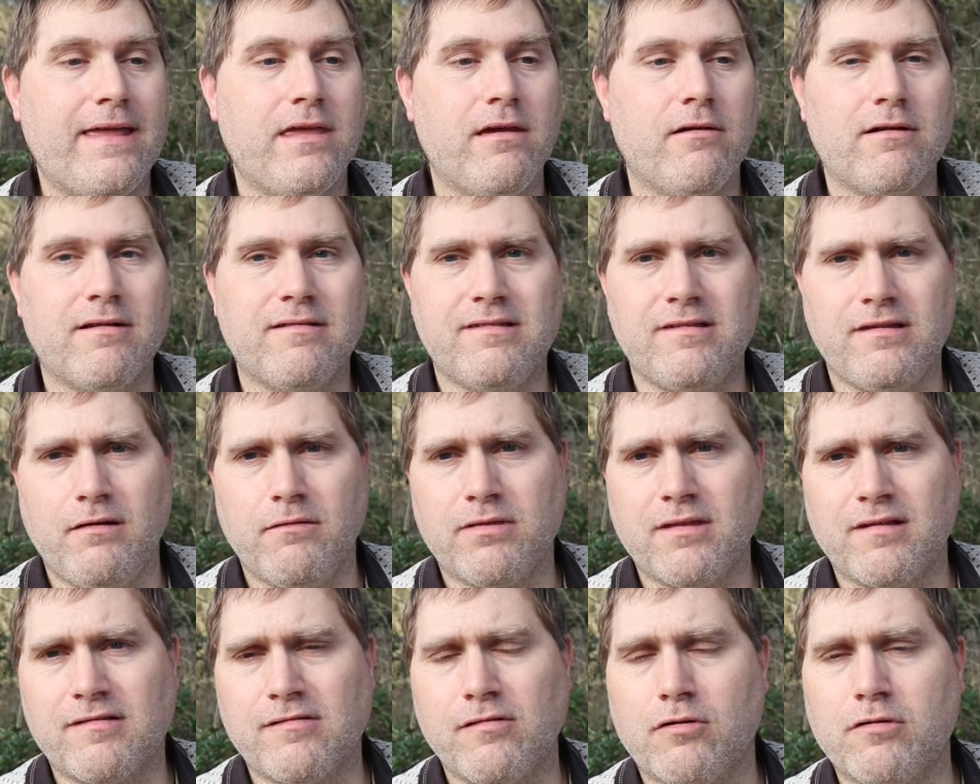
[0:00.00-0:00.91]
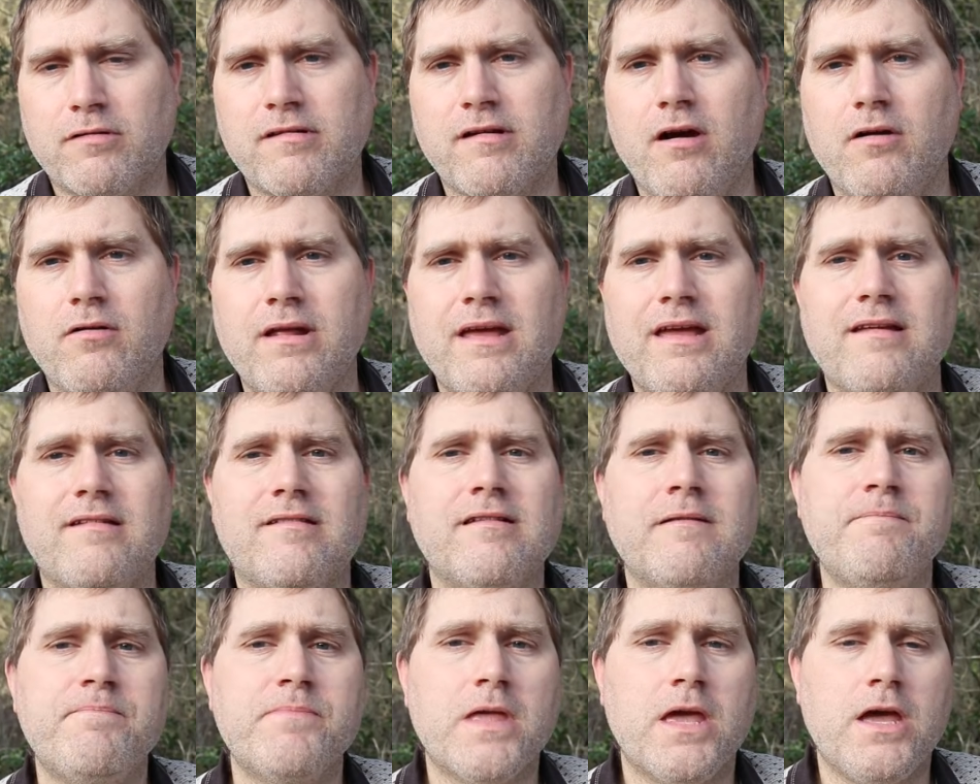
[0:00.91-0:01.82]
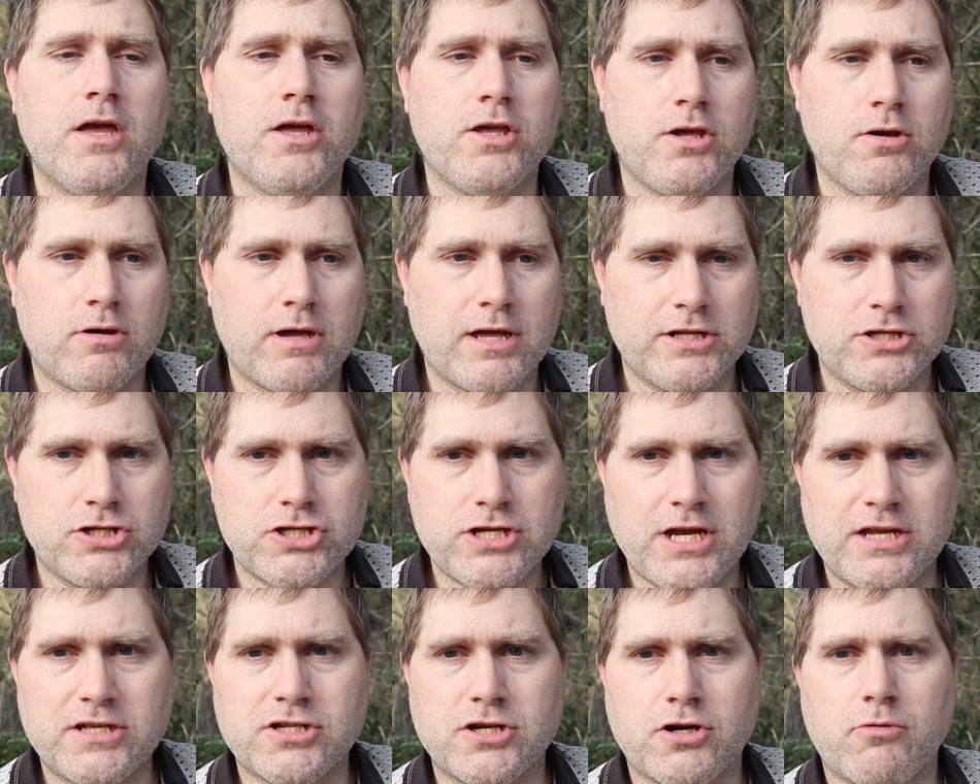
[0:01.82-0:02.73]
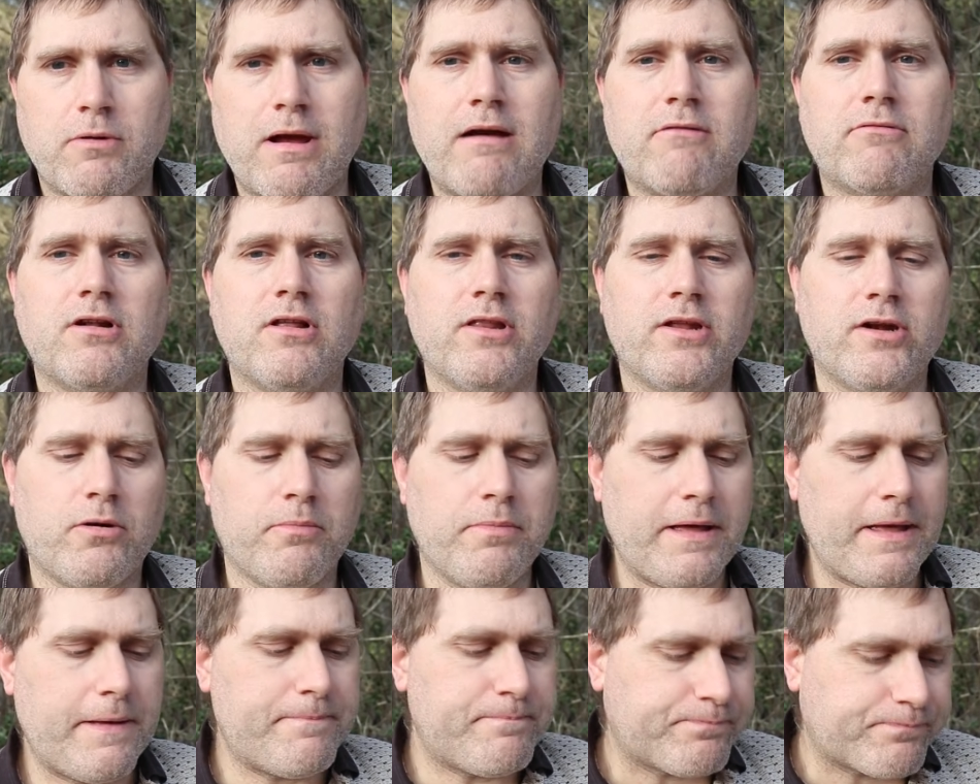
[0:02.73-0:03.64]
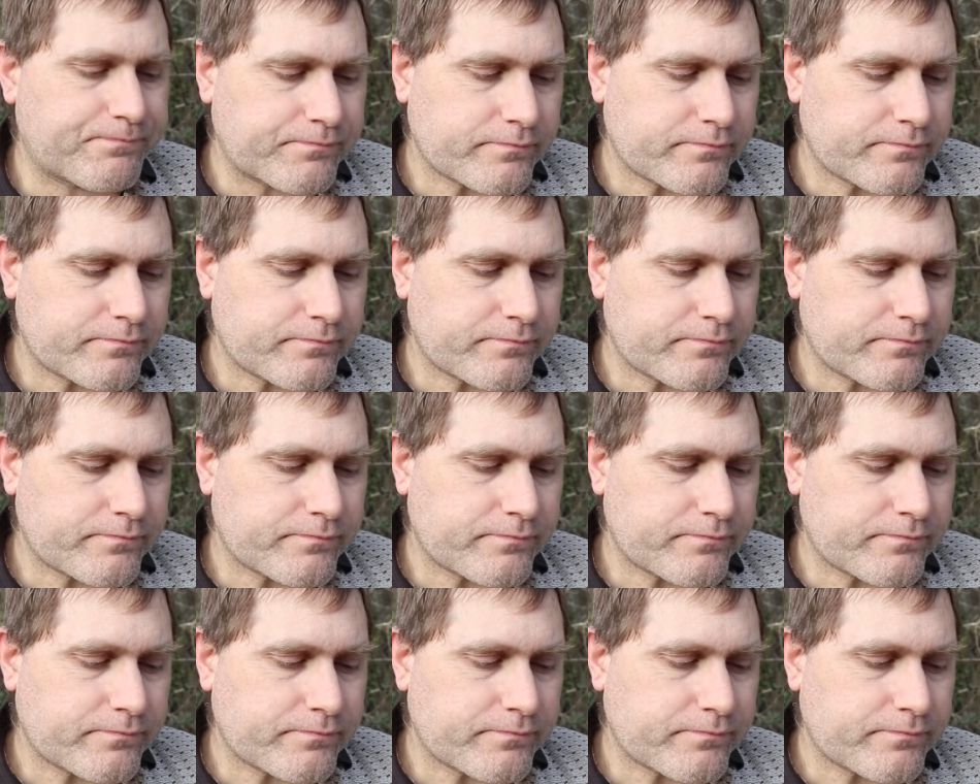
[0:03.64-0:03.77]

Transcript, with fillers: You can see what the source code is, you can change it around a little bit.